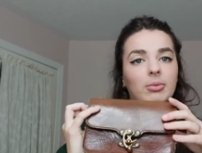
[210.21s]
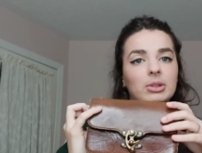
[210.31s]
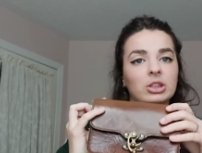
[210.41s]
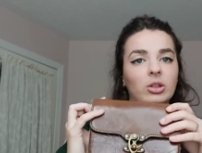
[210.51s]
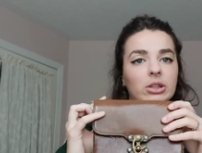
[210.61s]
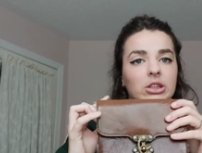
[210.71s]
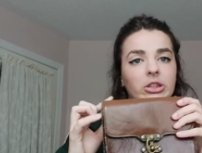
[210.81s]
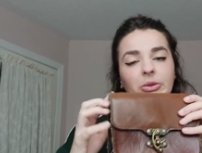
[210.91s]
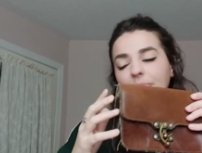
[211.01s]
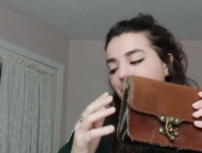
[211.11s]
be showing
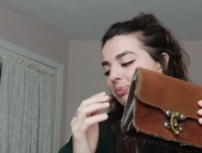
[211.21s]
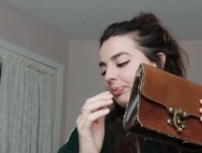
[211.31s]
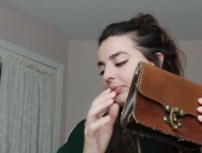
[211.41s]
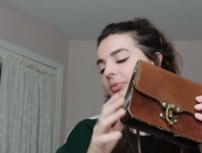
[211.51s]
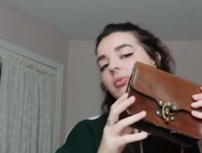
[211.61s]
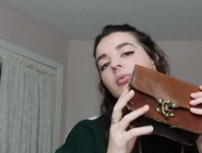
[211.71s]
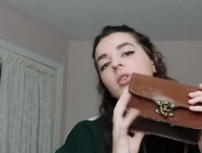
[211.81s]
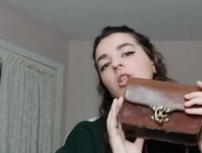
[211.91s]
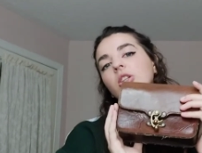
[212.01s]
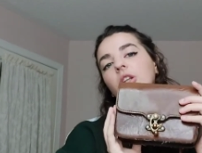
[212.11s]
soon.
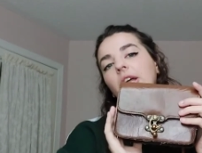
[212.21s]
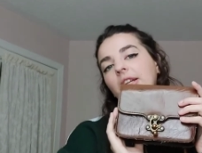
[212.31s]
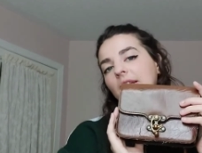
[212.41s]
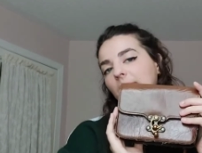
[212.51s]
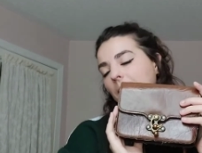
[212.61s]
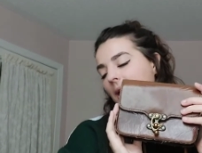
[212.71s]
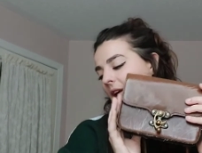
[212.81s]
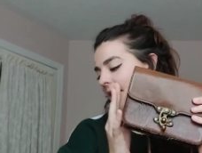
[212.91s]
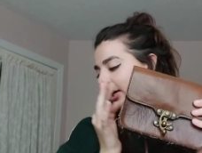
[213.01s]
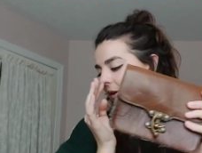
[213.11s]
So that's this bag
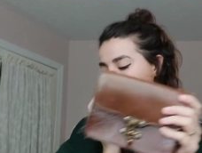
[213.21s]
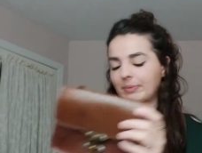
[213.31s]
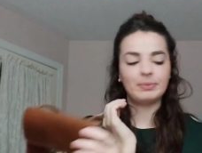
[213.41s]
here.